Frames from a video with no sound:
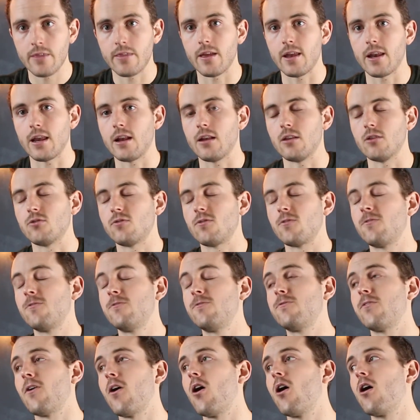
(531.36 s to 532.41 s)
that it is
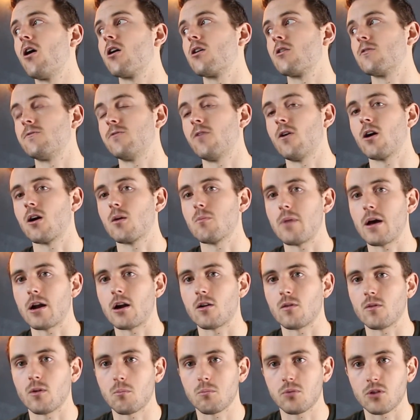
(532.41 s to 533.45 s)
far, far
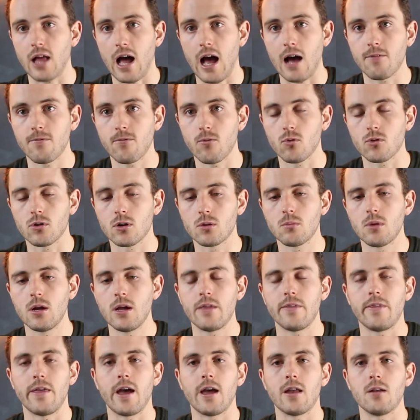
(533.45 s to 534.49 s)
better of a platform
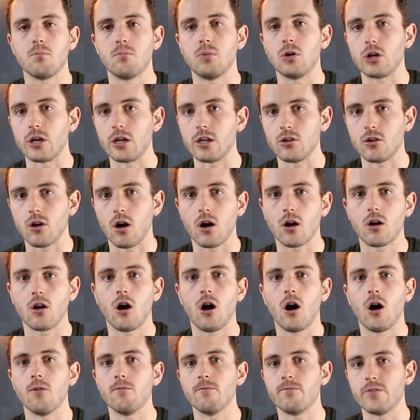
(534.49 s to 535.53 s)
than
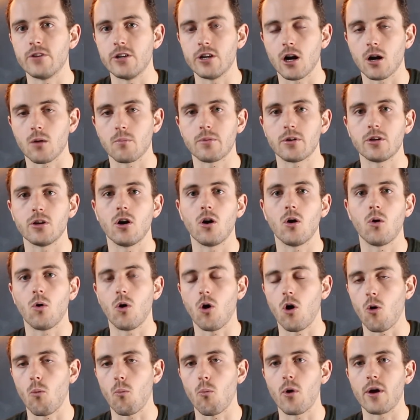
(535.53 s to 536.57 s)
Booking.com, VRBO,
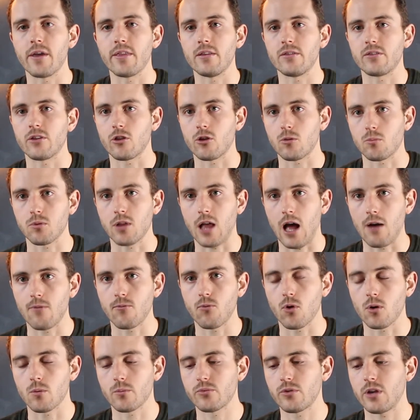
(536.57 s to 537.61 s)
HomeAway, these other
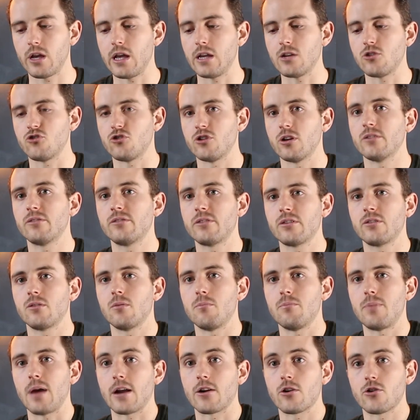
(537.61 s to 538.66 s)
platforms. It just does a
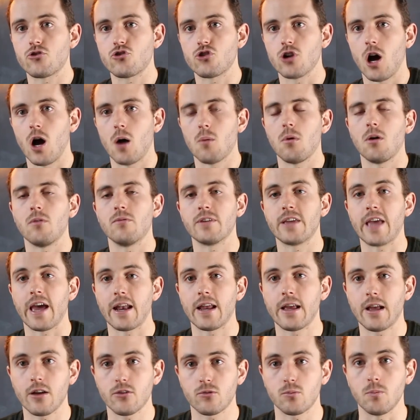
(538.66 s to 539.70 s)
better job of
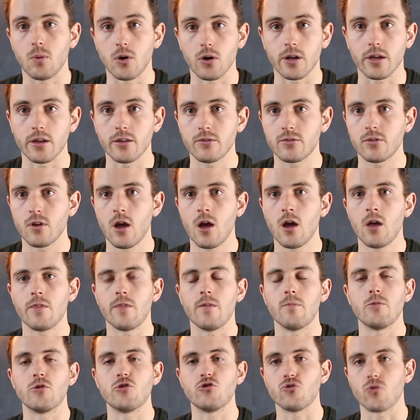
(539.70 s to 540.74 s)
getting us bookings.
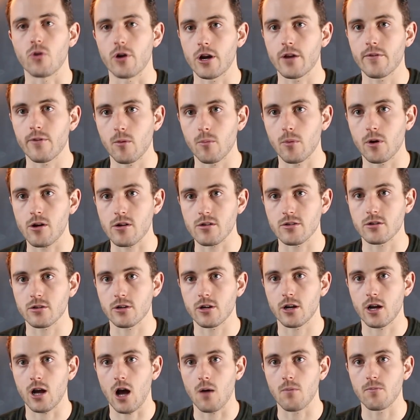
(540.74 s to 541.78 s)
The majority of our bookings are
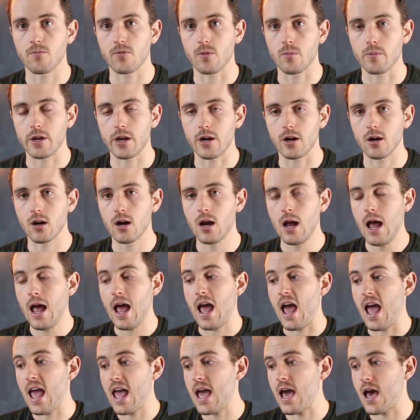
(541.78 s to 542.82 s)
going to come from here.
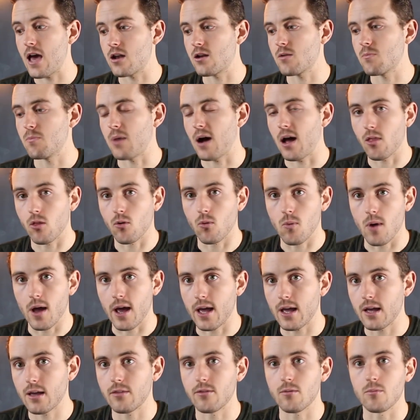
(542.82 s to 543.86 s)
And by the
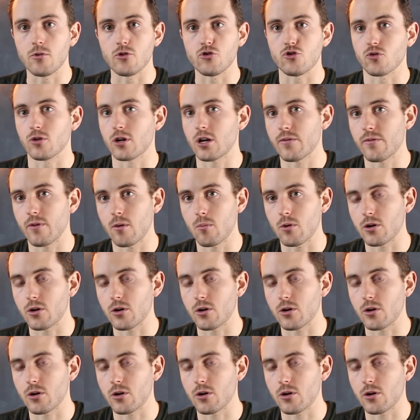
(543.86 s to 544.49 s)
way, the majority of our